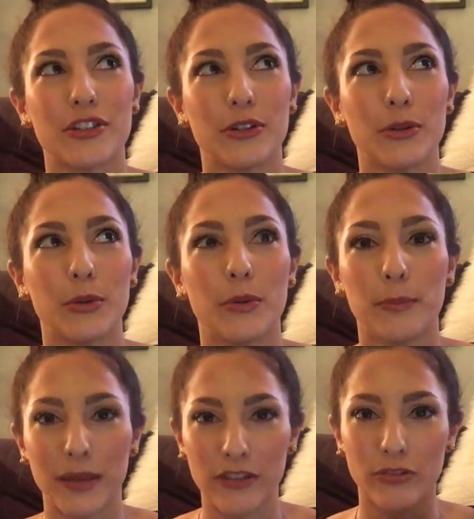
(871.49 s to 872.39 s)
to
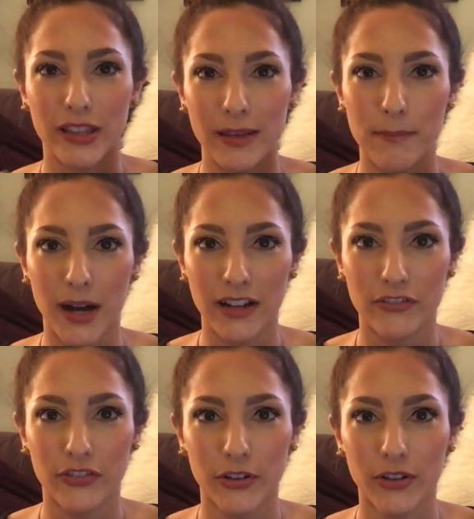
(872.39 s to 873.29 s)
be really
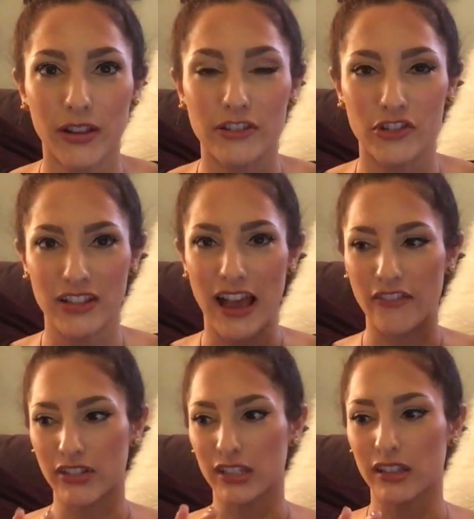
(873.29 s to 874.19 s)
mindful and just
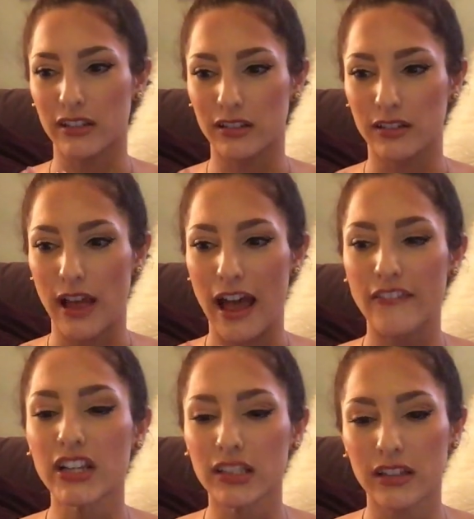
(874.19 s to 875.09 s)
having a
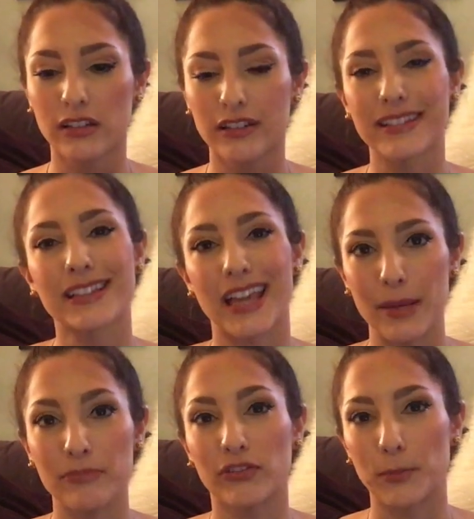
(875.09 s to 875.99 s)
little
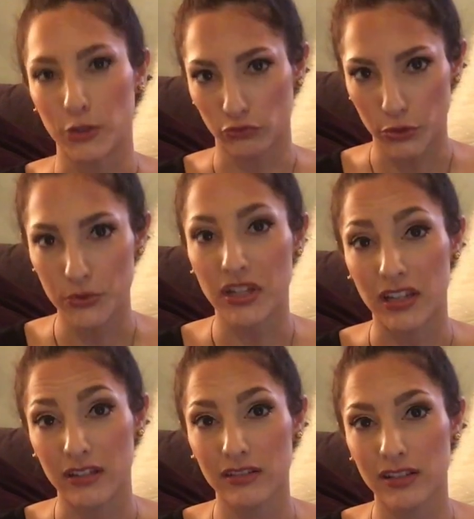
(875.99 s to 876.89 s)
escape from your routine,